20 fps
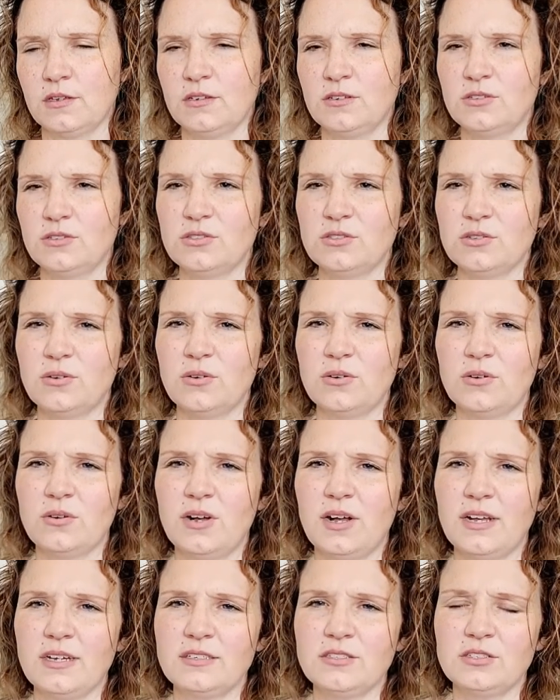So
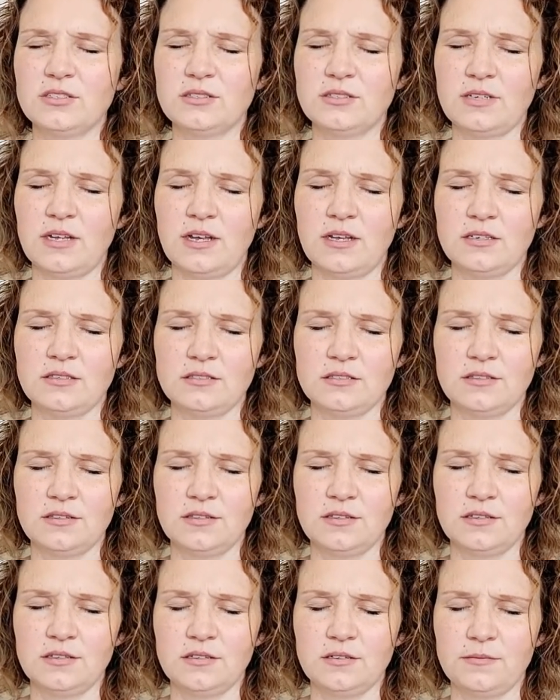I just ask
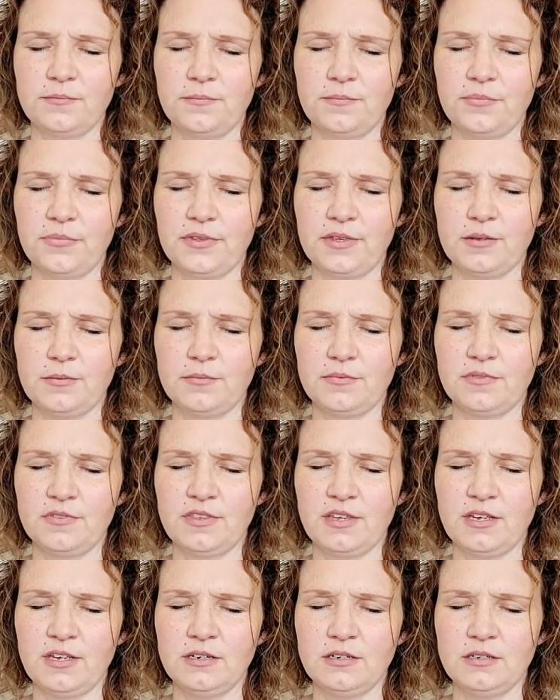the um,
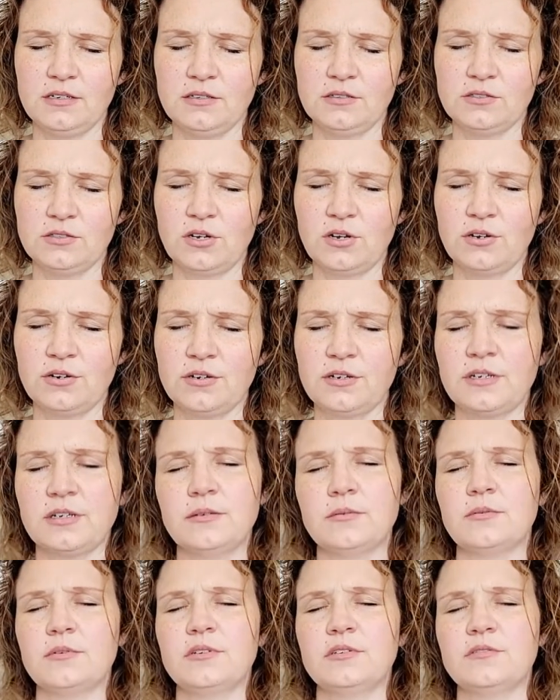Theta
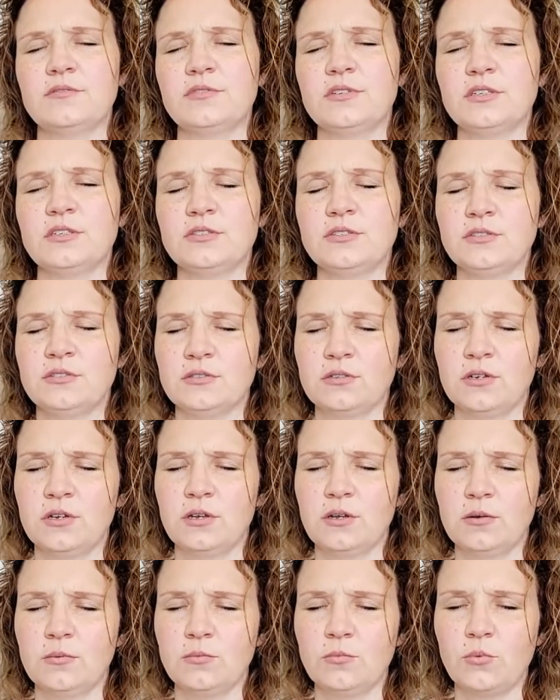Tauri if there's
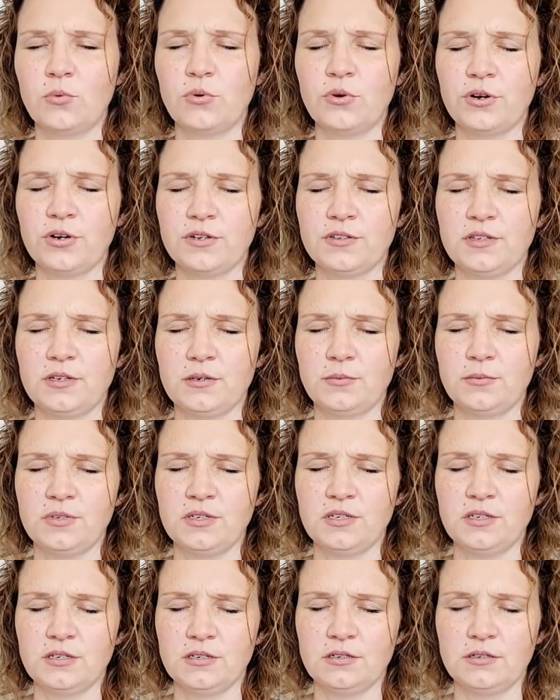more that we
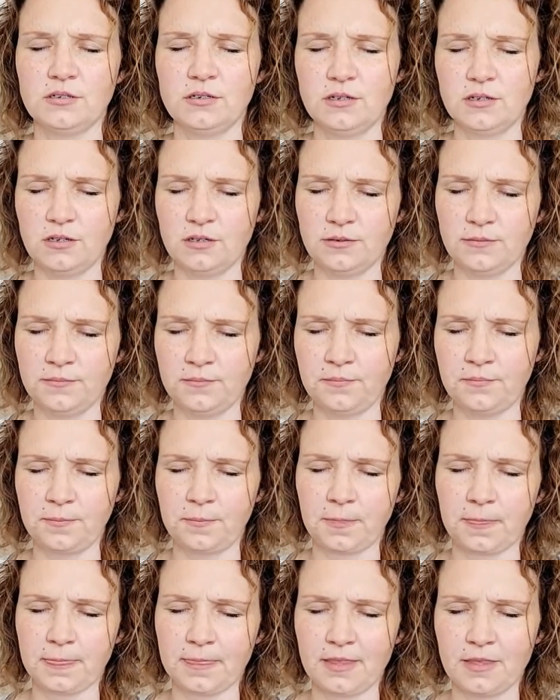can um,
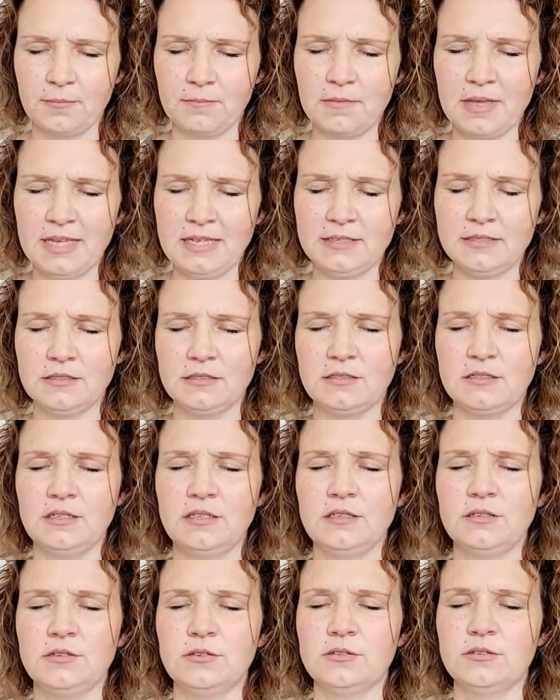mend and
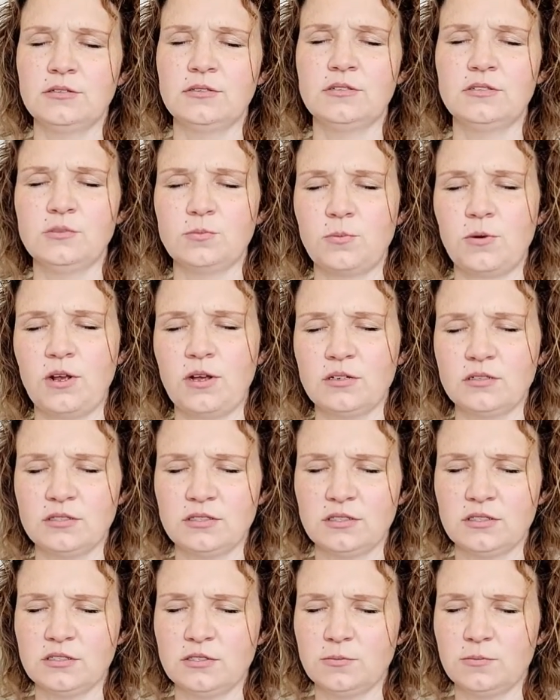heal in this
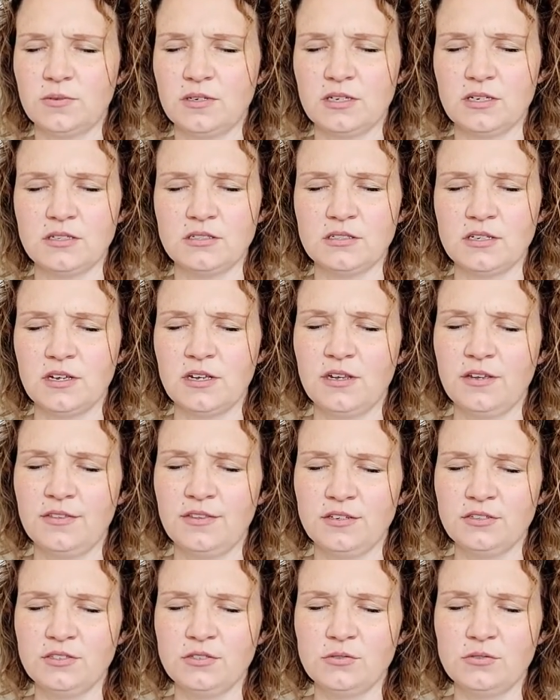process because
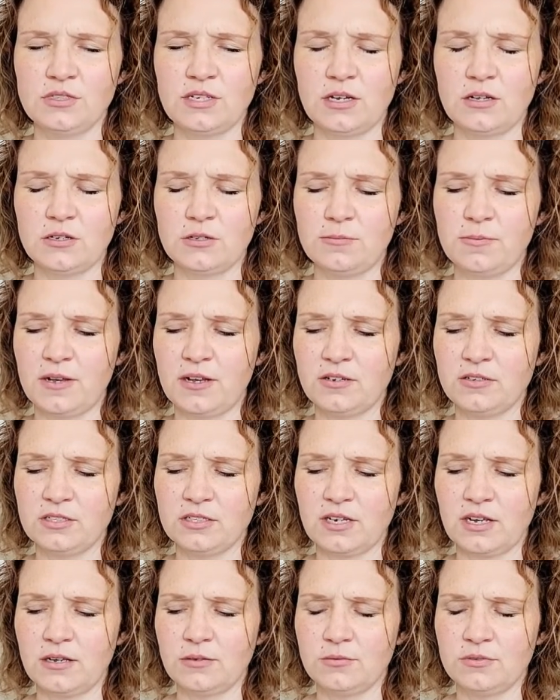there's no doubt about it.
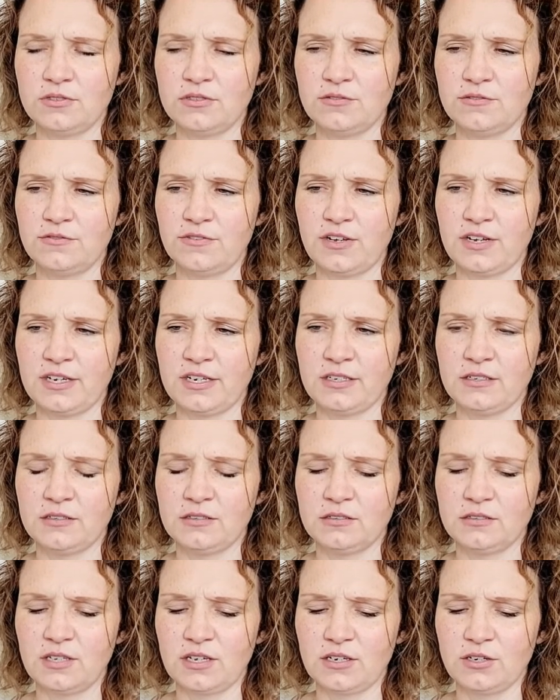I would define
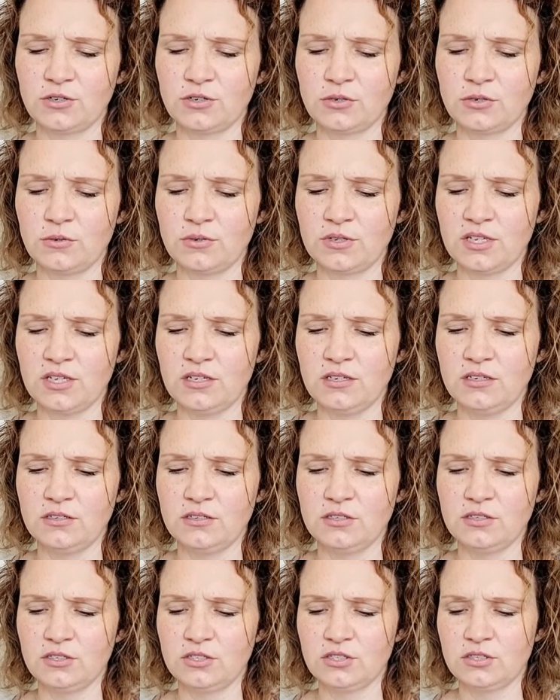that your cocaine
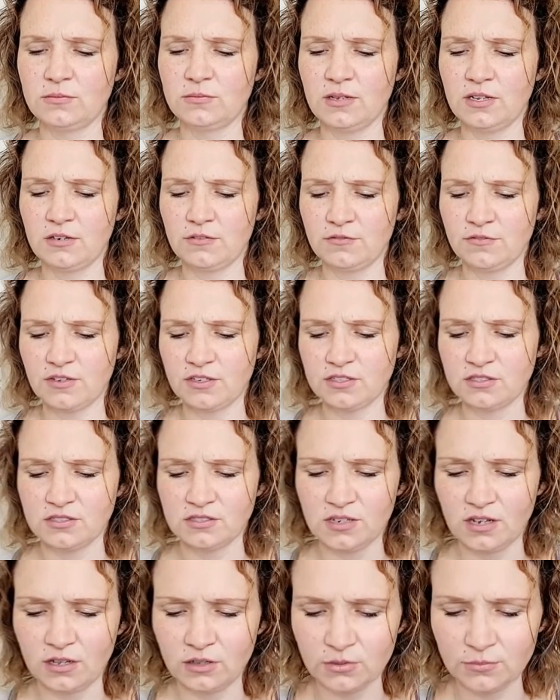addiction manifested
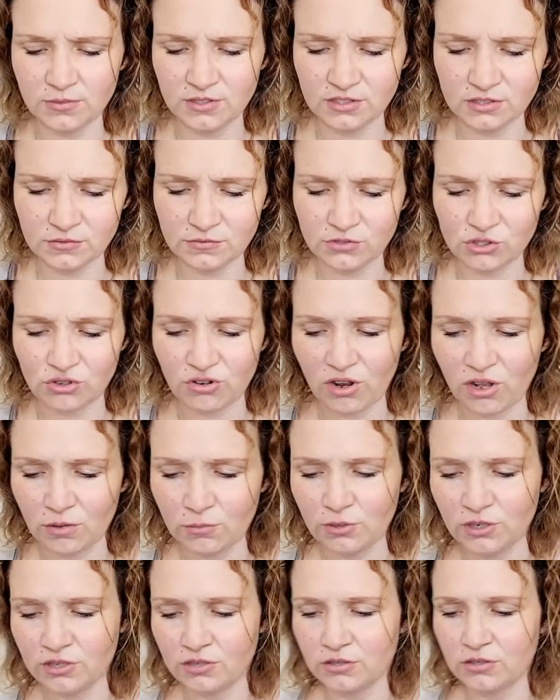elements of
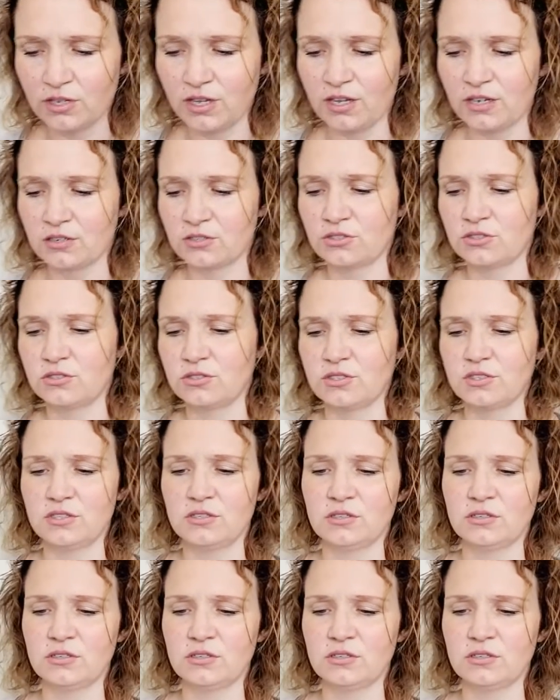trauma actually